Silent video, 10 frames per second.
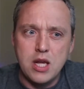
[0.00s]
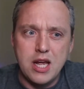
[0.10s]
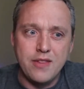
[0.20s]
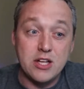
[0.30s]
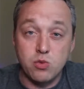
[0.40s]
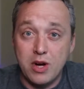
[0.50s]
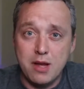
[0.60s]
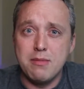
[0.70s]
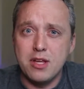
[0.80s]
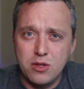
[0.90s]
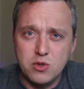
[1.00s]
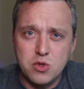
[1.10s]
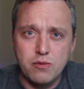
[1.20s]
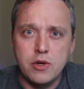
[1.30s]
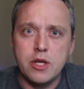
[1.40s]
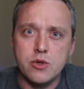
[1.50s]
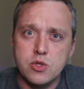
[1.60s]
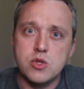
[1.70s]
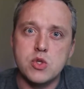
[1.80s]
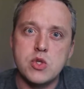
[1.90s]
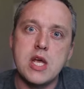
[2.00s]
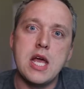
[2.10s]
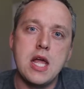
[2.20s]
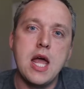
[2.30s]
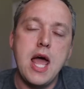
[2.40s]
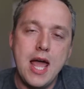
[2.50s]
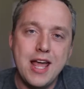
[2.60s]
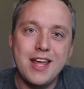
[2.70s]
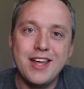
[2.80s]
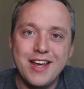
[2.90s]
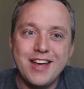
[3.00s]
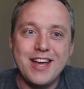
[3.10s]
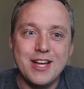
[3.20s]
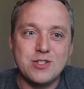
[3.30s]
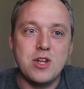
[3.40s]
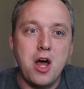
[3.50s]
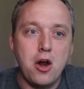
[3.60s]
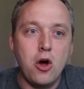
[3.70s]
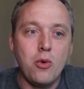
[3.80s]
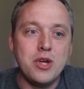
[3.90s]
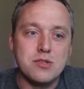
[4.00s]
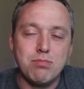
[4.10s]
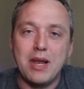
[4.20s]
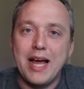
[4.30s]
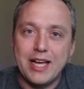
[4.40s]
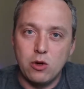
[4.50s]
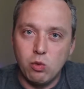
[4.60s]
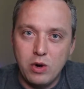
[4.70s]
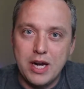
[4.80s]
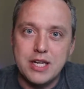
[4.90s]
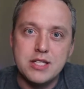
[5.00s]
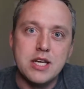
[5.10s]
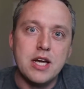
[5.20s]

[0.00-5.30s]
And that's why I make YouTube videos, just to say, hey, it's not always black and white.